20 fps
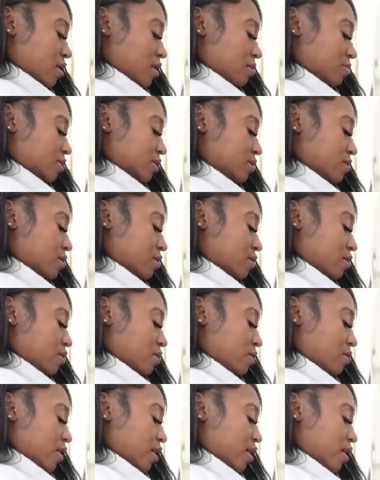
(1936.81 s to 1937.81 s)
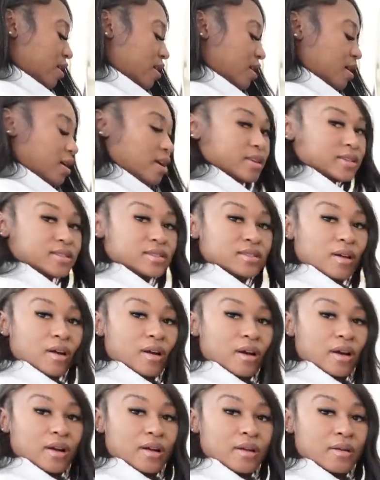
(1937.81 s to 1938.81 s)
I'm just gonna go ahead and
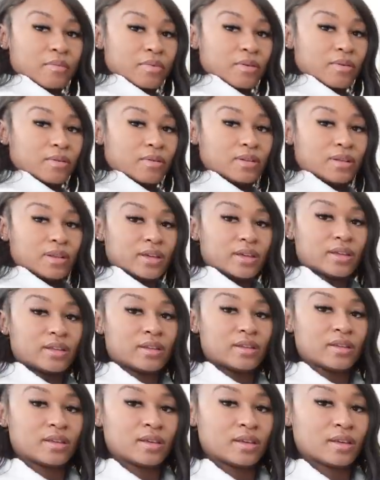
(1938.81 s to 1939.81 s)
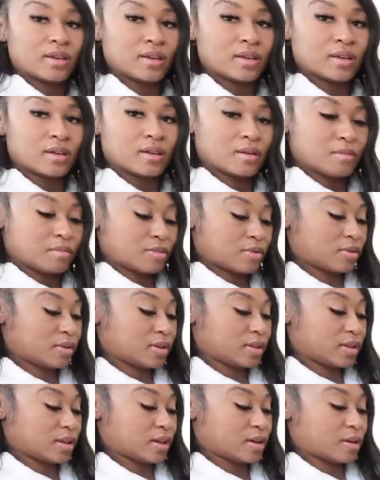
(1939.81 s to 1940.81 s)
start pulling,
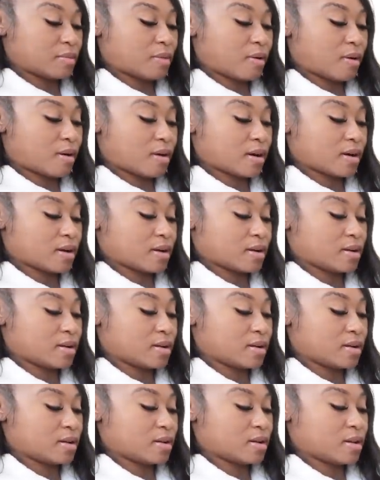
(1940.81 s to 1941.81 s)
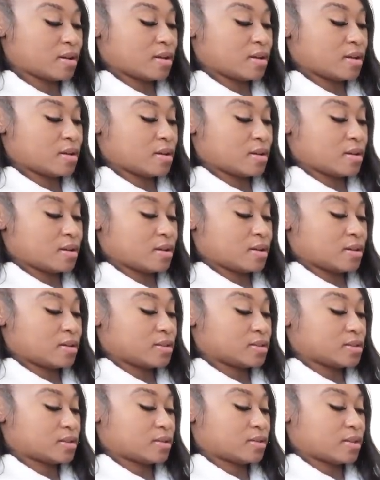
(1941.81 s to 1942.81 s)
pulling it apart
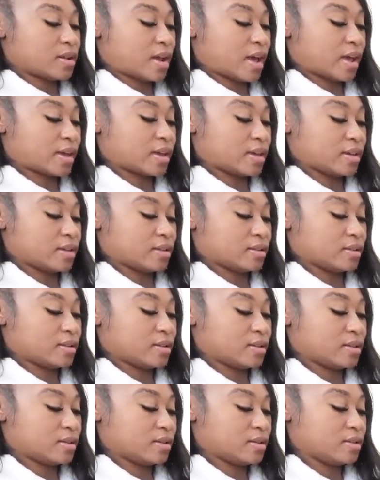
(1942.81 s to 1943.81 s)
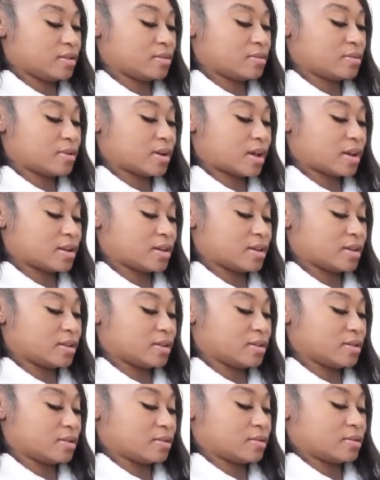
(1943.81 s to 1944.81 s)
so that I can do what I need
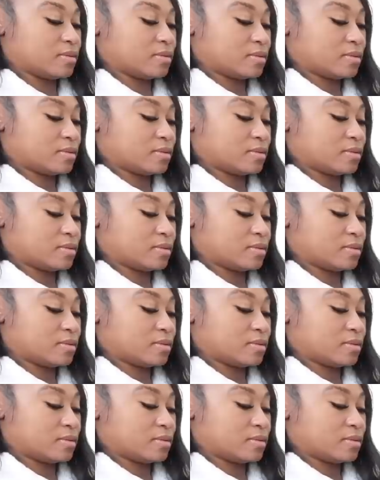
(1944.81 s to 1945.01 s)
to do.